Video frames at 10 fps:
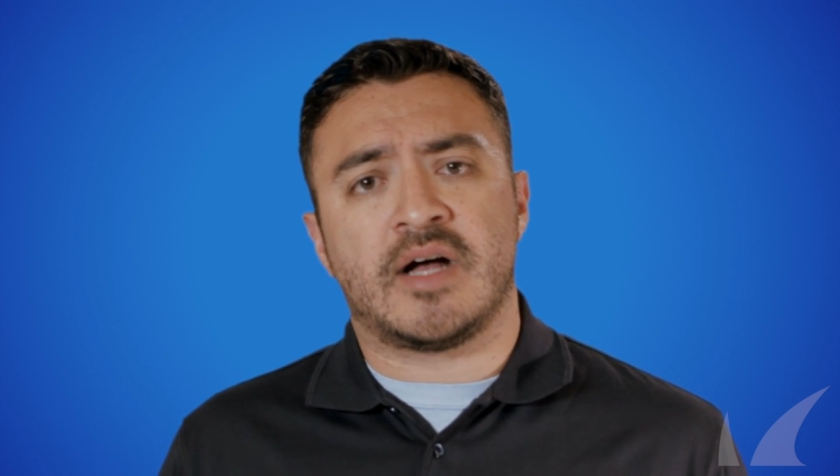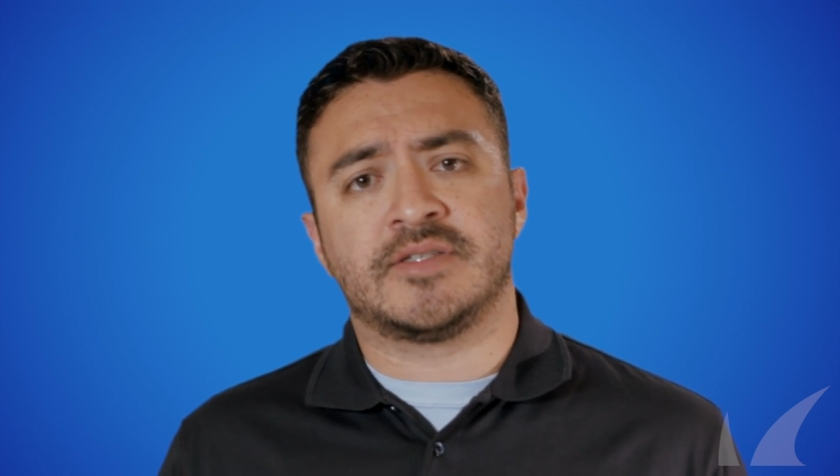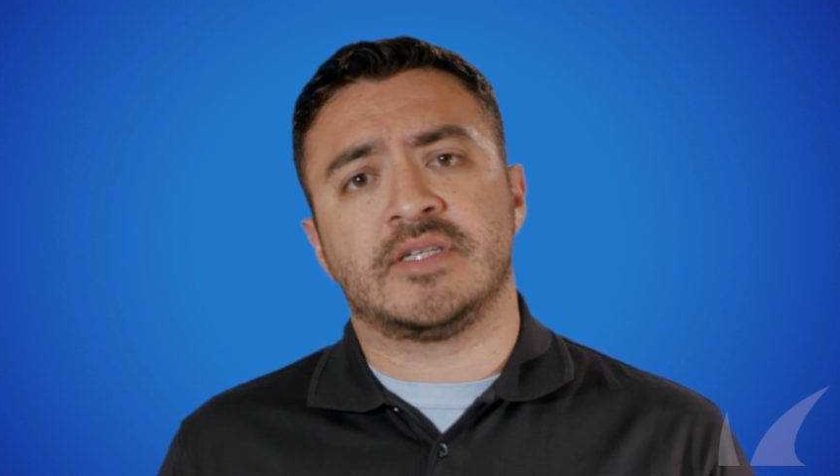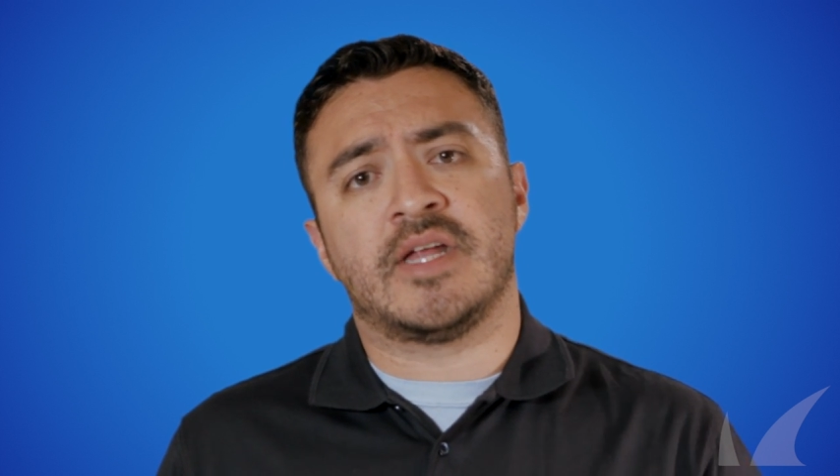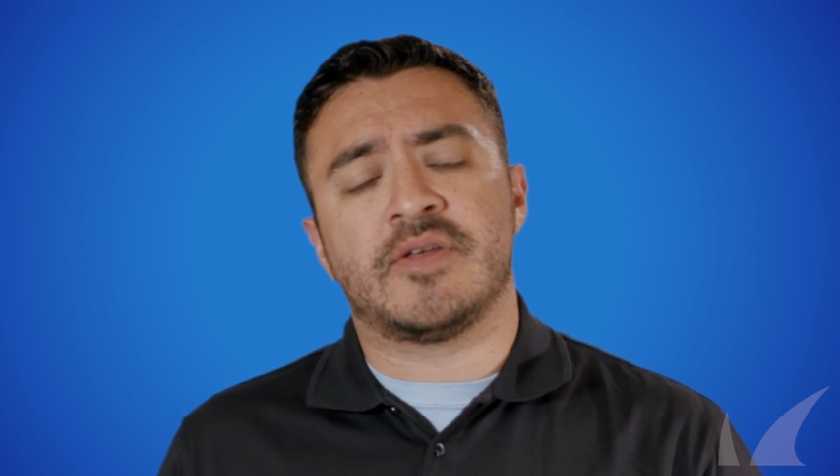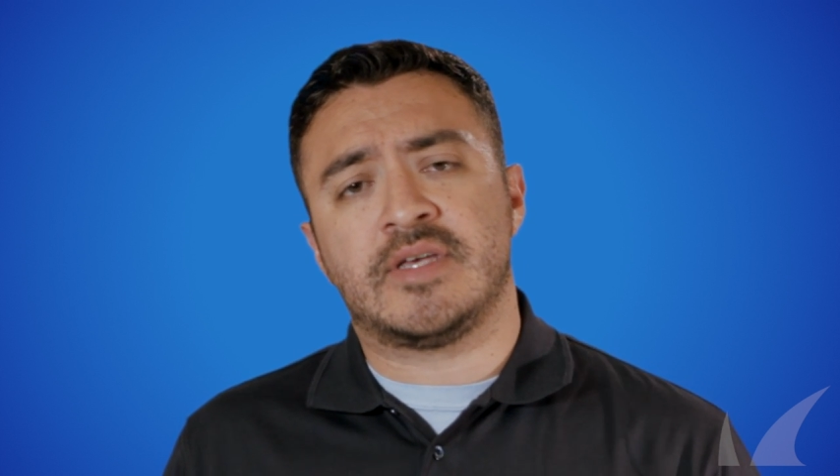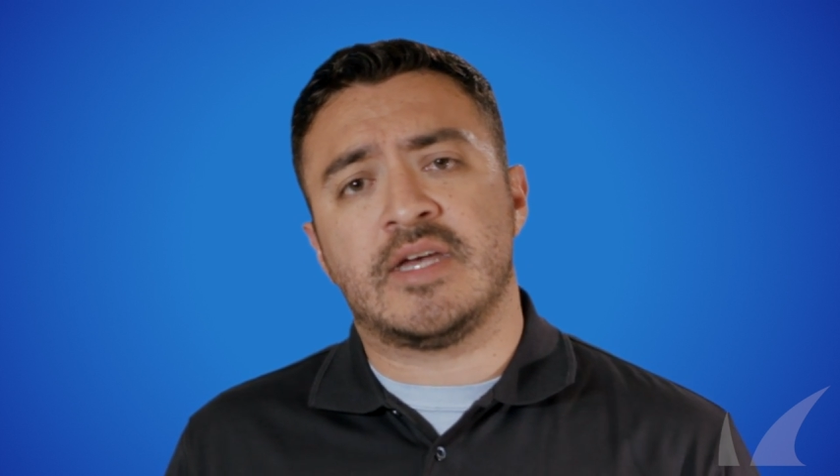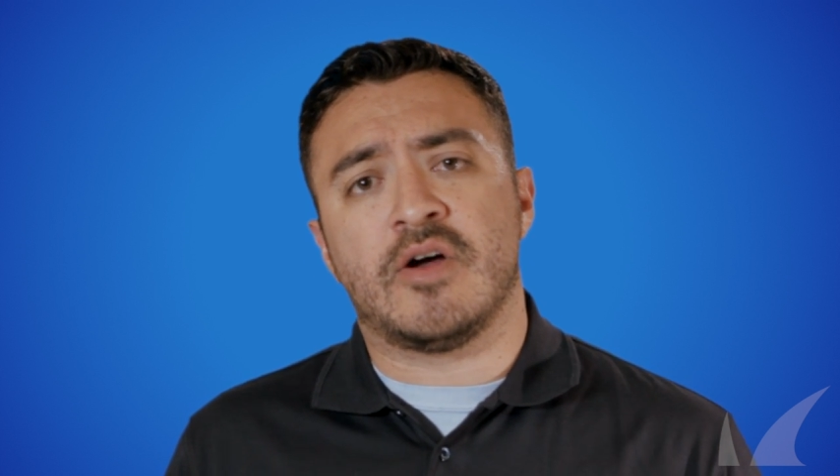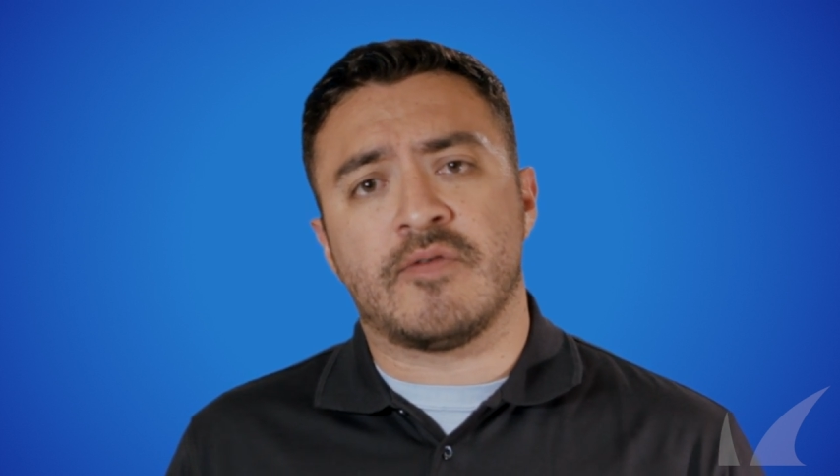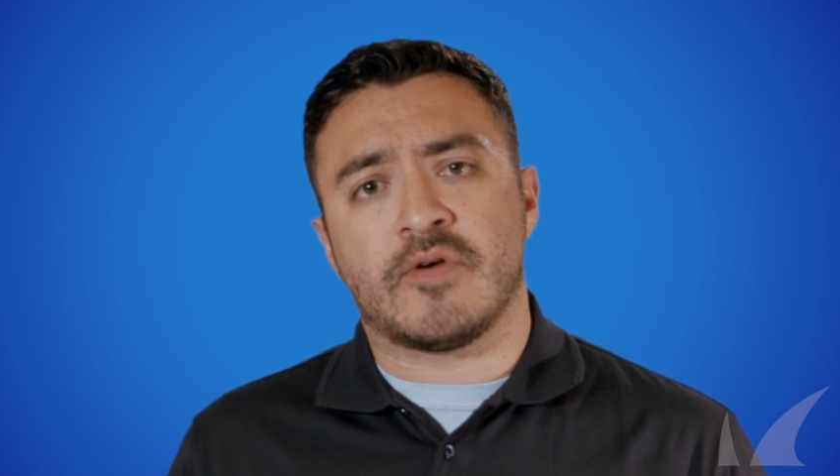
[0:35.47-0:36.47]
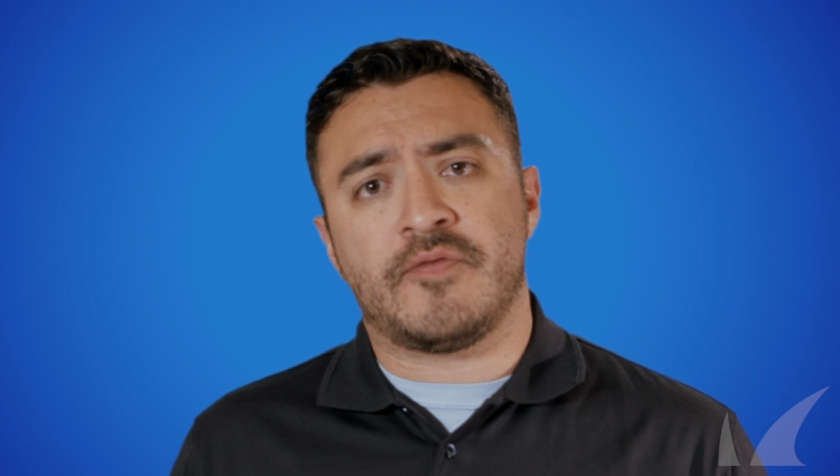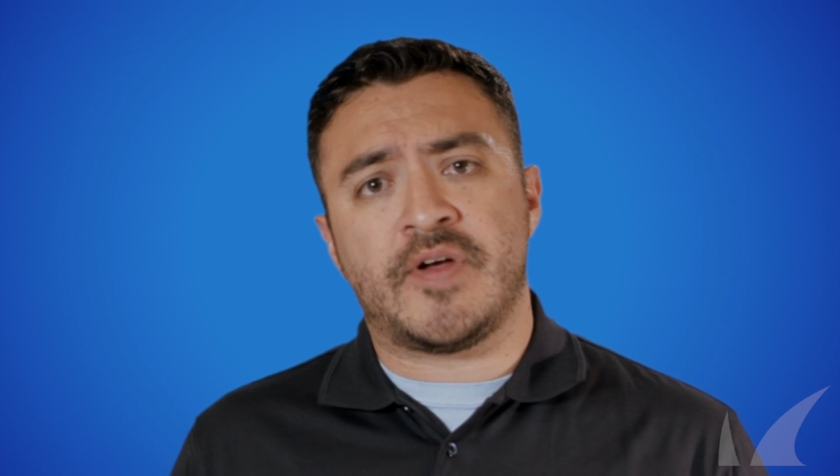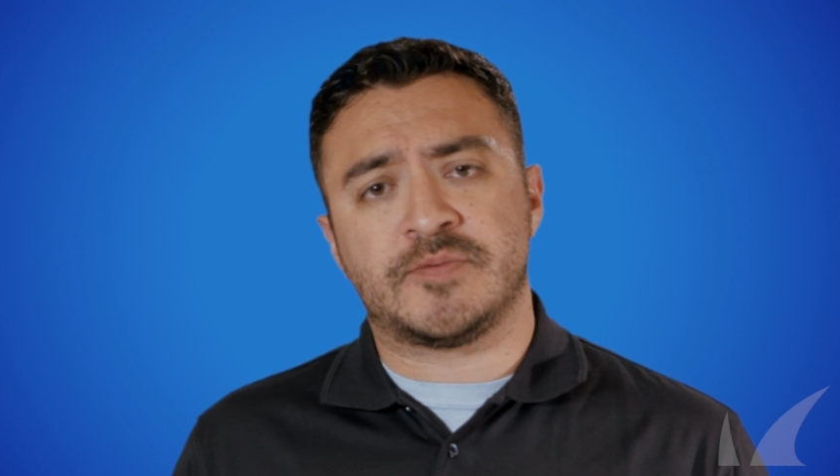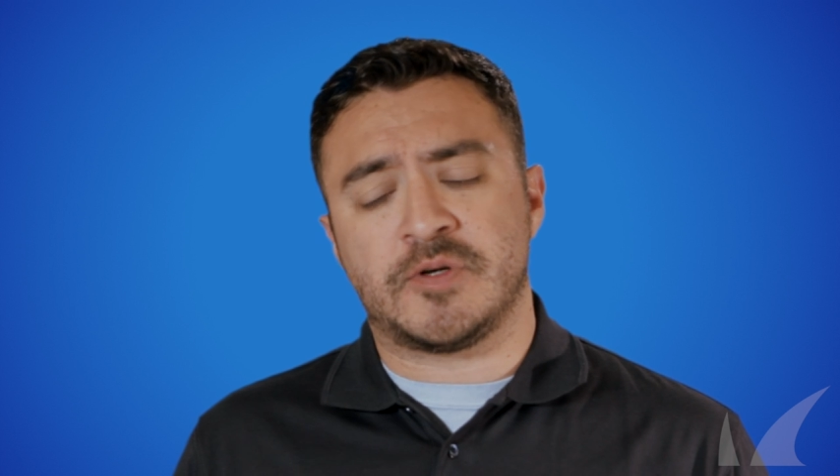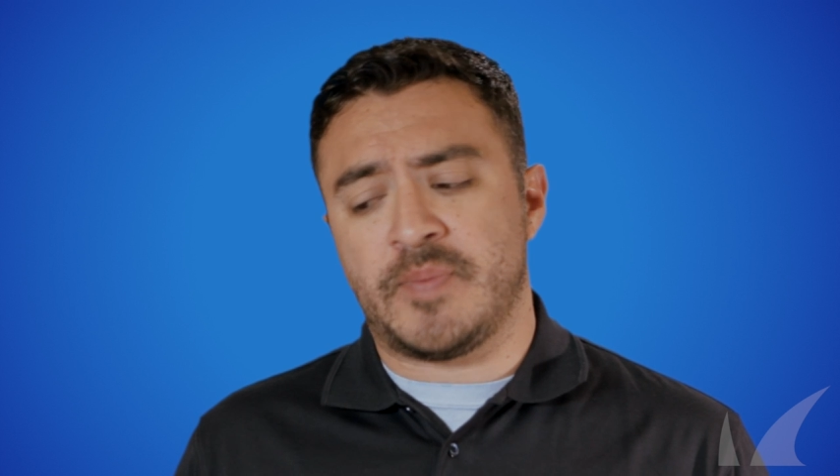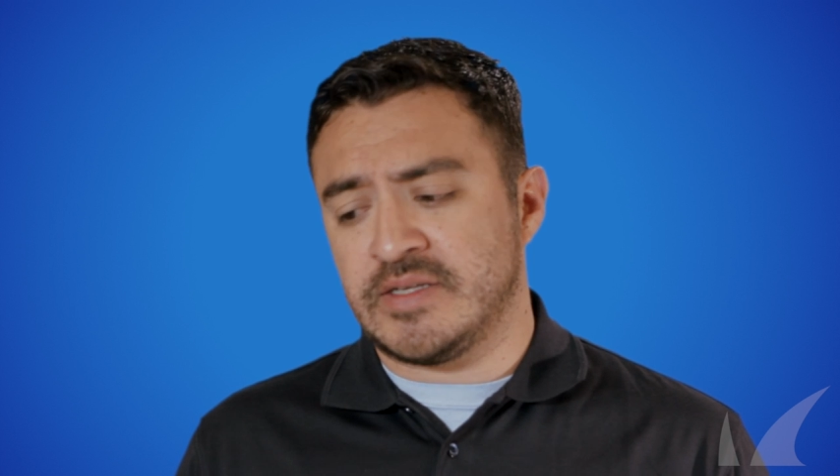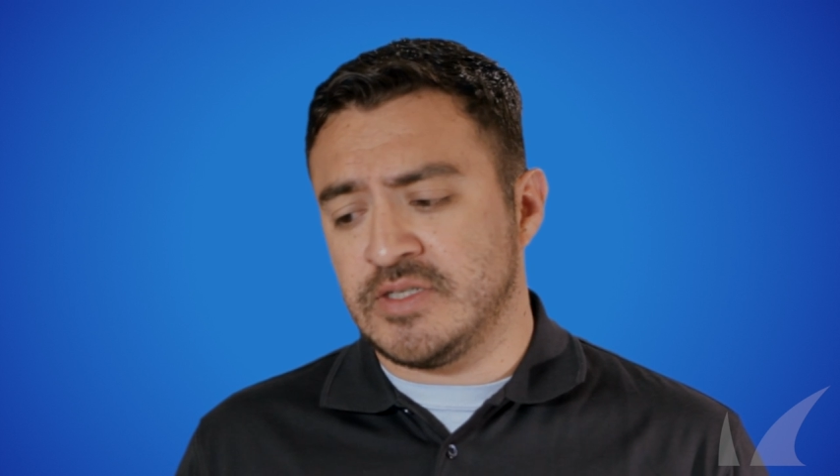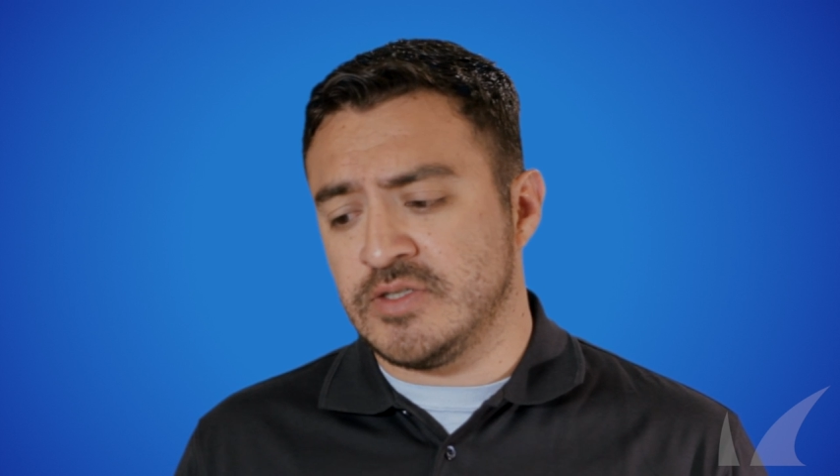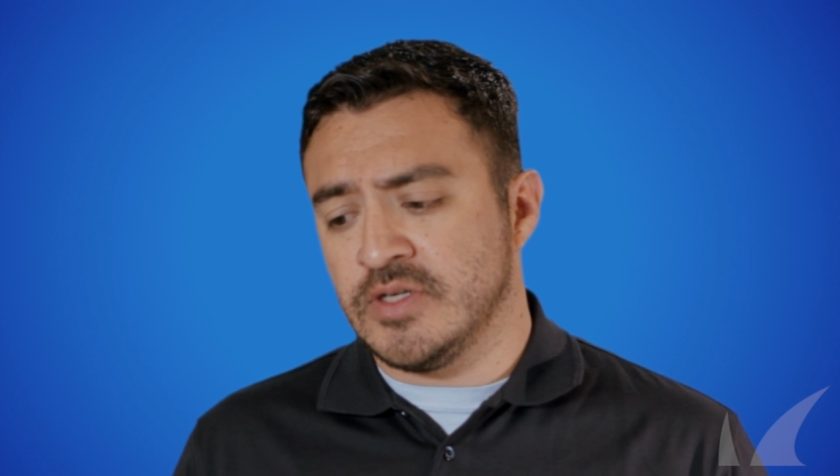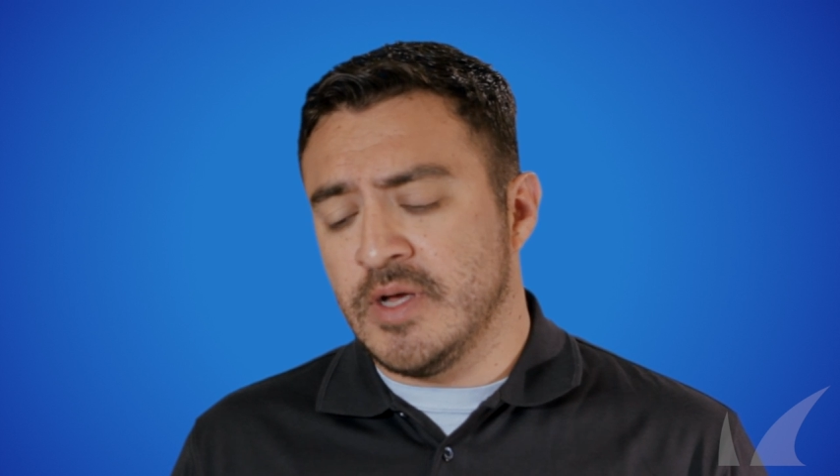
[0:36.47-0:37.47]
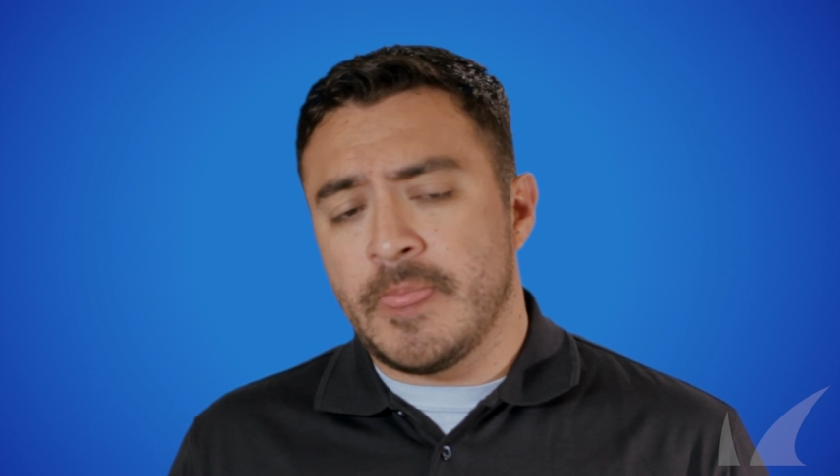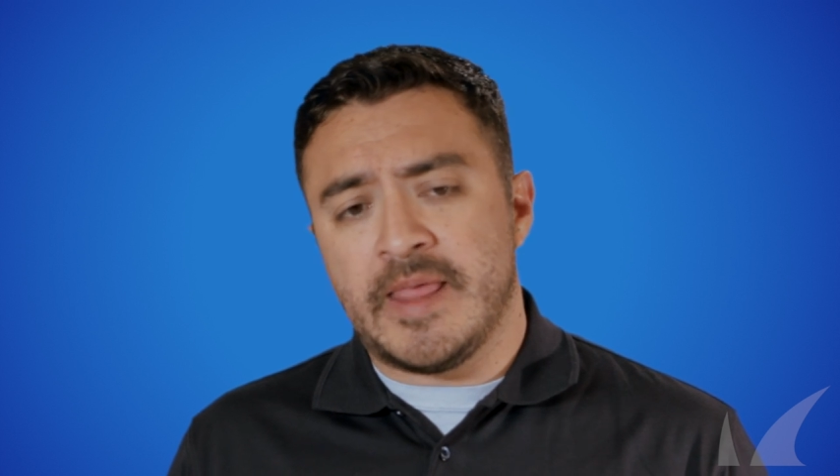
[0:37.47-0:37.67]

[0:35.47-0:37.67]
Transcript: taunting another kid over a Facebook message?